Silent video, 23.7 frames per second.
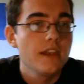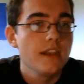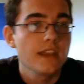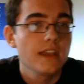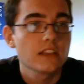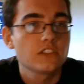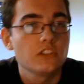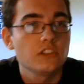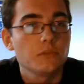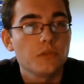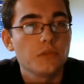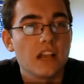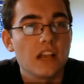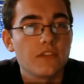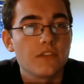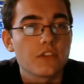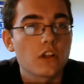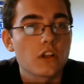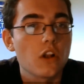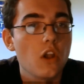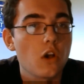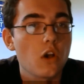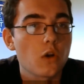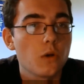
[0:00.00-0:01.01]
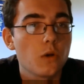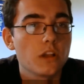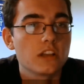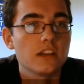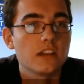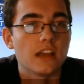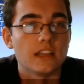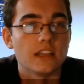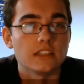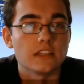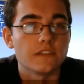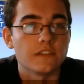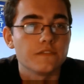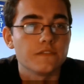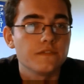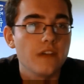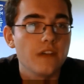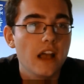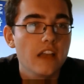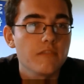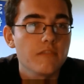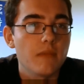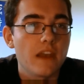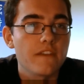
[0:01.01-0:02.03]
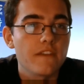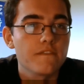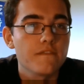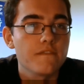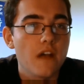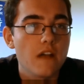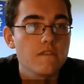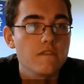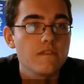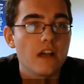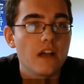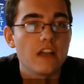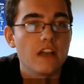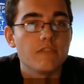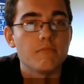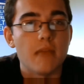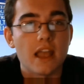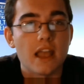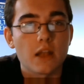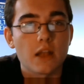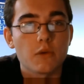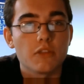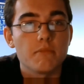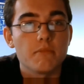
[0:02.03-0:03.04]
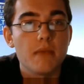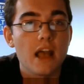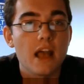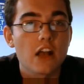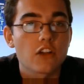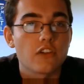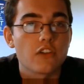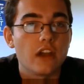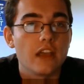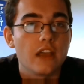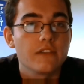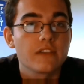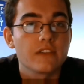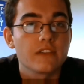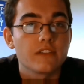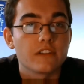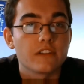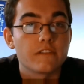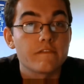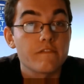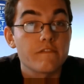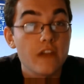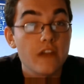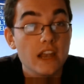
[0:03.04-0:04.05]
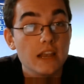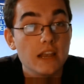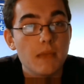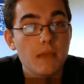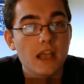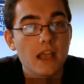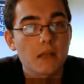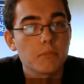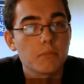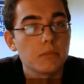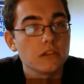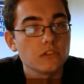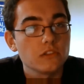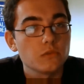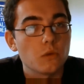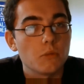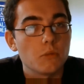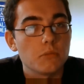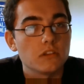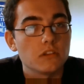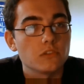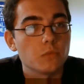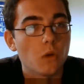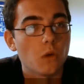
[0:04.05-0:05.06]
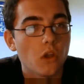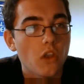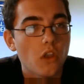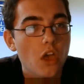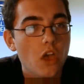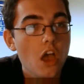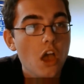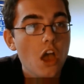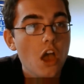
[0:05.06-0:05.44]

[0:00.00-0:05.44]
Next up we have the Clockwork Knight, a 5 mana 5/5 mech with a Battlecry of giving a friendly mech +1/+1.